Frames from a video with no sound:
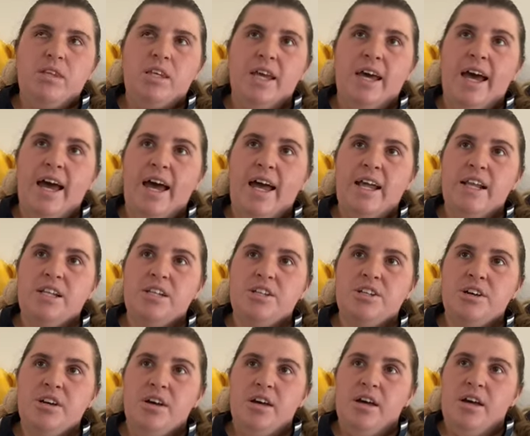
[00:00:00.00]
And
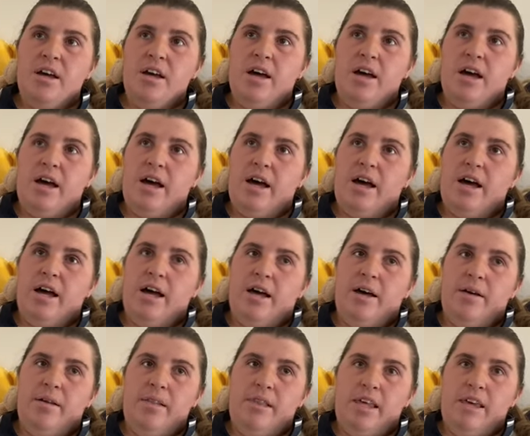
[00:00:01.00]

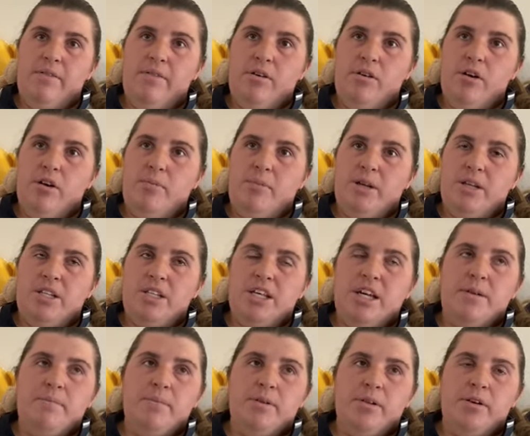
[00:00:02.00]
leave a comment
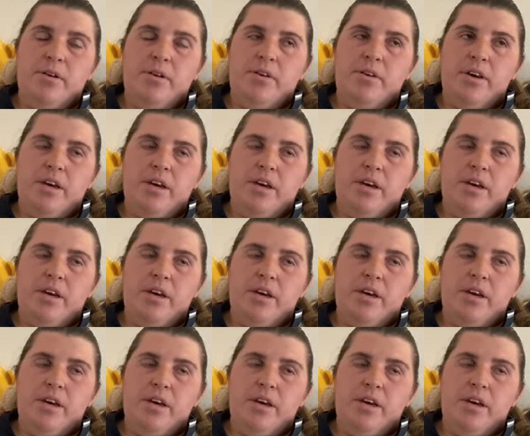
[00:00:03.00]
down below